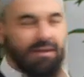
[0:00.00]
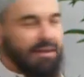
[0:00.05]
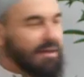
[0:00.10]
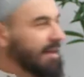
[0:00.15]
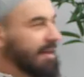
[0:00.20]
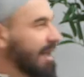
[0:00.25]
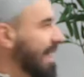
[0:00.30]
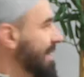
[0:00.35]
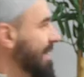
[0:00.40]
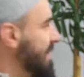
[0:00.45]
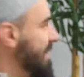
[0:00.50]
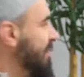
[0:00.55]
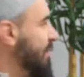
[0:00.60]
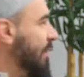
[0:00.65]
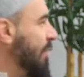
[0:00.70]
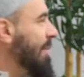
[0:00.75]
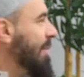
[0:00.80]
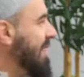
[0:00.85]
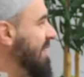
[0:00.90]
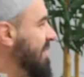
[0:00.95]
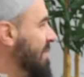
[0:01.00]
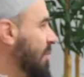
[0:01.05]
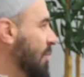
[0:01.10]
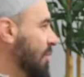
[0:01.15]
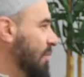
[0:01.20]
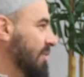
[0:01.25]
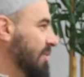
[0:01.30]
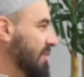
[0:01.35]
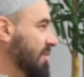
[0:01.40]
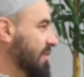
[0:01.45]
and there's so much more.
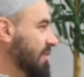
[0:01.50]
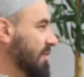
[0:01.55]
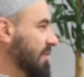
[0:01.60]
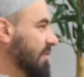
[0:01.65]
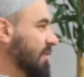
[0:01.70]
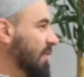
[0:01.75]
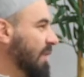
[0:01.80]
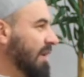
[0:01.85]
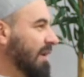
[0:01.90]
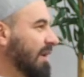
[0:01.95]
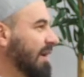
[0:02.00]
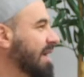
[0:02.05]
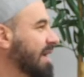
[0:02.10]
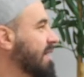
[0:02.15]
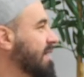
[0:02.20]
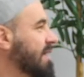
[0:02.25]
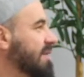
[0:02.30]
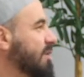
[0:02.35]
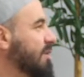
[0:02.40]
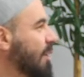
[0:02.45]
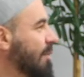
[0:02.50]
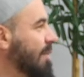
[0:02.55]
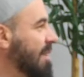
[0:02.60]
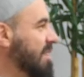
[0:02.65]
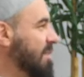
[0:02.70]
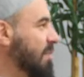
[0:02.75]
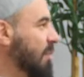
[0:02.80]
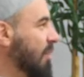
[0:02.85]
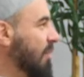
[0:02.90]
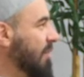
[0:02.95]
Wallahi, there's so
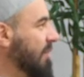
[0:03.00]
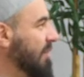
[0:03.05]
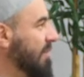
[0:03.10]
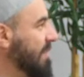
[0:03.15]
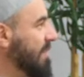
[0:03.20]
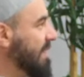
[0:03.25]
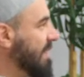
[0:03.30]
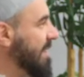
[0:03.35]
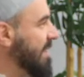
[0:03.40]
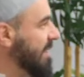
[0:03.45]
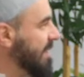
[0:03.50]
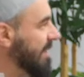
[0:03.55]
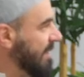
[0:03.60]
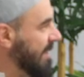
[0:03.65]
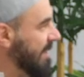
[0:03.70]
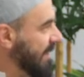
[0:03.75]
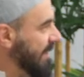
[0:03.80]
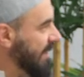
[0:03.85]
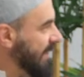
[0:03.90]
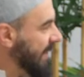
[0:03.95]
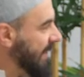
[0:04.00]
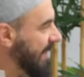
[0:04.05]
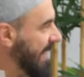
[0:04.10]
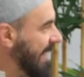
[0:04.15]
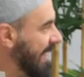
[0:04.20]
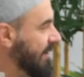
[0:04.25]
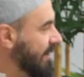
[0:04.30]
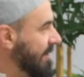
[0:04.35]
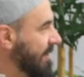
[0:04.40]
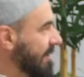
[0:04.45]
much more.
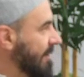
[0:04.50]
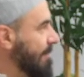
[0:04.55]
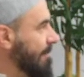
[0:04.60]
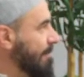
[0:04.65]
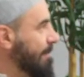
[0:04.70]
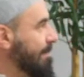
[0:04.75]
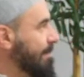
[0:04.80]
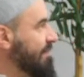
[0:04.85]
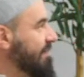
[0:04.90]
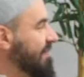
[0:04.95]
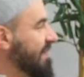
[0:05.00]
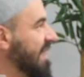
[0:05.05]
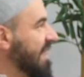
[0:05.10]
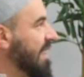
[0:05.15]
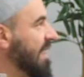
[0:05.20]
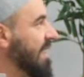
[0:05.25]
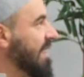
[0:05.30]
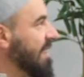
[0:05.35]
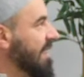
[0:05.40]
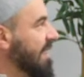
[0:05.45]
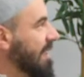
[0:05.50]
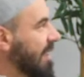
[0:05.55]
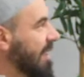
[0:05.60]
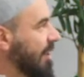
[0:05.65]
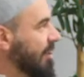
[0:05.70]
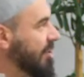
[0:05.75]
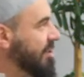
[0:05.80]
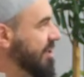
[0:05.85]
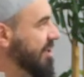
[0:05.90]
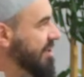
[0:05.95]
And
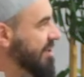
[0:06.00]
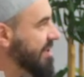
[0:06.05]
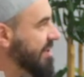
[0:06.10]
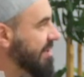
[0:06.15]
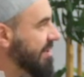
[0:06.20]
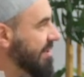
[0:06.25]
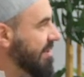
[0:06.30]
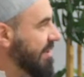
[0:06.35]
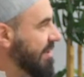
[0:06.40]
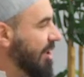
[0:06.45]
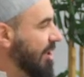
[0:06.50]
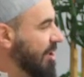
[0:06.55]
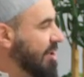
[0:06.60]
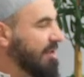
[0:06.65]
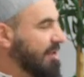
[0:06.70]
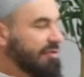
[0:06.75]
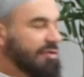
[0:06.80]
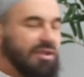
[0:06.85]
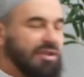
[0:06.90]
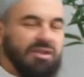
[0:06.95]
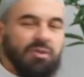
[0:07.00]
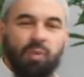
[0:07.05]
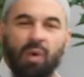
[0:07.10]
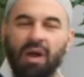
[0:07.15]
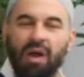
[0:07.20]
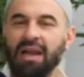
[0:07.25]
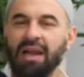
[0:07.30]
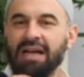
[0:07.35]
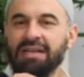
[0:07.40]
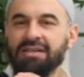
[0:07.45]
I'll give you this
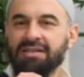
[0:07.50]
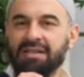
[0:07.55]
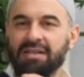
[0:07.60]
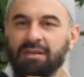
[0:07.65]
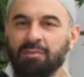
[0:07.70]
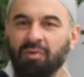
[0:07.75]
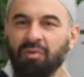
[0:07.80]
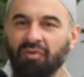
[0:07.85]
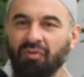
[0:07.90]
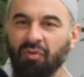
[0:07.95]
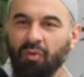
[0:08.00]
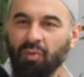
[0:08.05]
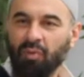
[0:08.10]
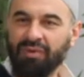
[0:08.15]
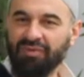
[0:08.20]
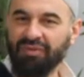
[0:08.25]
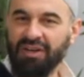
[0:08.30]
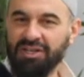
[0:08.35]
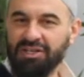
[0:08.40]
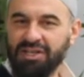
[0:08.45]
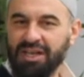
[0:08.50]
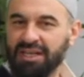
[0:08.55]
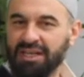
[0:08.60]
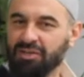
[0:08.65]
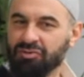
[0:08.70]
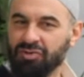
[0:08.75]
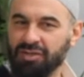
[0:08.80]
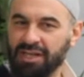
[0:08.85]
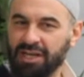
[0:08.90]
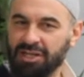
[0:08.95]
one last thing before we finish our
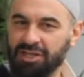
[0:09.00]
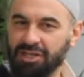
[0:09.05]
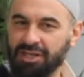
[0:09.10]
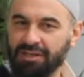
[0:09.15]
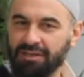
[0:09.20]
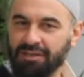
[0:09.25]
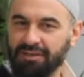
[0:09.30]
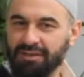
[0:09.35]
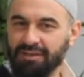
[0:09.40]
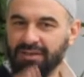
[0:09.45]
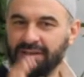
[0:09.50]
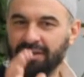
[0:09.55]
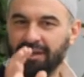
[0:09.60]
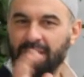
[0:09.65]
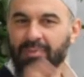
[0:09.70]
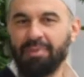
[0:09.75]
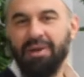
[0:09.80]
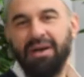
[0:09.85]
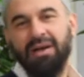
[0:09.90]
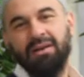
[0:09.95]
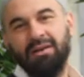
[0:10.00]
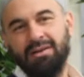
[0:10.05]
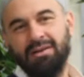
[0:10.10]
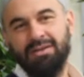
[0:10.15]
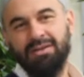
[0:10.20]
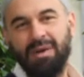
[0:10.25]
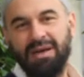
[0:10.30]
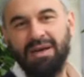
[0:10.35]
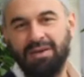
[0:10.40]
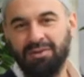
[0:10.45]
introduction about Allah
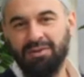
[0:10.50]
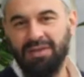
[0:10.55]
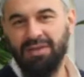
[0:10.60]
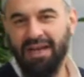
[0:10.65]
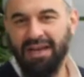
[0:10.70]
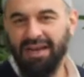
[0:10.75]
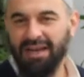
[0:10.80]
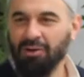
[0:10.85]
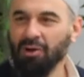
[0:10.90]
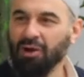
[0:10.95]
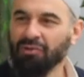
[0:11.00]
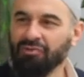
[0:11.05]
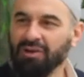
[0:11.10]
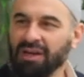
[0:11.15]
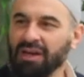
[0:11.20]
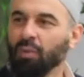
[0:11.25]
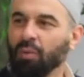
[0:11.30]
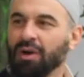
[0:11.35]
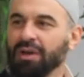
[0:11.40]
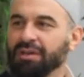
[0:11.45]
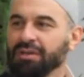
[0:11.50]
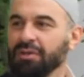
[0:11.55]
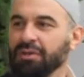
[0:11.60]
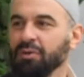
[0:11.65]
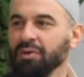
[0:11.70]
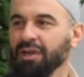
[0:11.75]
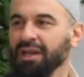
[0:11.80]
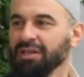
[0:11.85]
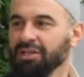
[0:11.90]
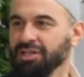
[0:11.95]
subhanahu wa ta'ala. And I really wanted to do
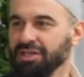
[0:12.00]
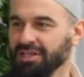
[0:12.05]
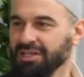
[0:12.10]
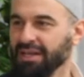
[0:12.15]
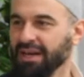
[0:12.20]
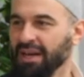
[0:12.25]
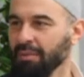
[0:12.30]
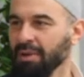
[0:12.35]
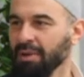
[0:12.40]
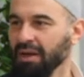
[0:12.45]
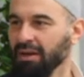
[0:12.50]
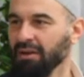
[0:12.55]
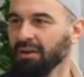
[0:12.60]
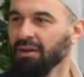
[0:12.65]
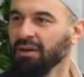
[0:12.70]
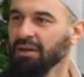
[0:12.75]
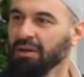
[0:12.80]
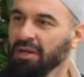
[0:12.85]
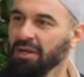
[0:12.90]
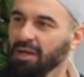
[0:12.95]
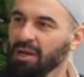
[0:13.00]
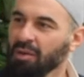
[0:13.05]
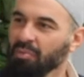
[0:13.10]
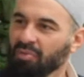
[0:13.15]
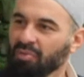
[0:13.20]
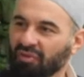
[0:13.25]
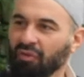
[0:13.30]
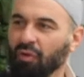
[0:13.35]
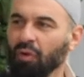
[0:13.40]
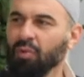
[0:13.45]
that just today about Allah
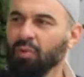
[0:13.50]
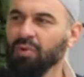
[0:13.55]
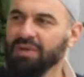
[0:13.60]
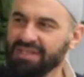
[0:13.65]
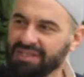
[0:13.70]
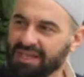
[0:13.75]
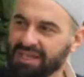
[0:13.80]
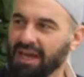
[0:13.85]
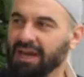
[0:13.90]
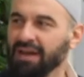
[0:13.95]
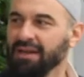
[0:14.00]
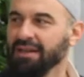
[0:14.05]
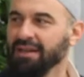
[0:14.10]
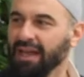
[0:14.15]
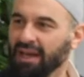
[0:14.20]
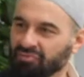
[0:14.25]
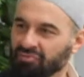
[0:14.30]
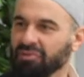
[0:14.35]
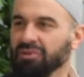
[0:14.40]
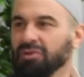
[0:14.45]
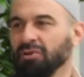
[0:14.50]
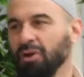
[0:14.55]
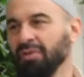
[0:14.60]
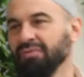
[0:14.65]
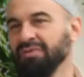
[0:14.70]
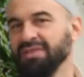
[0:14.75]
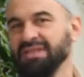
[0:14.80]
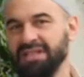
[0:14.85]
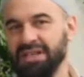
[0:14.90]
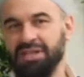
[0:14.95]
before we started our real
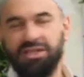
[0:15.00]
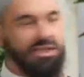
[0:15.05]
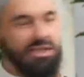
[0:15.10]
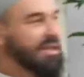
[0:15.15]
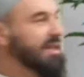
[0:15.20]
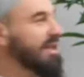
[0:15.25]
conversation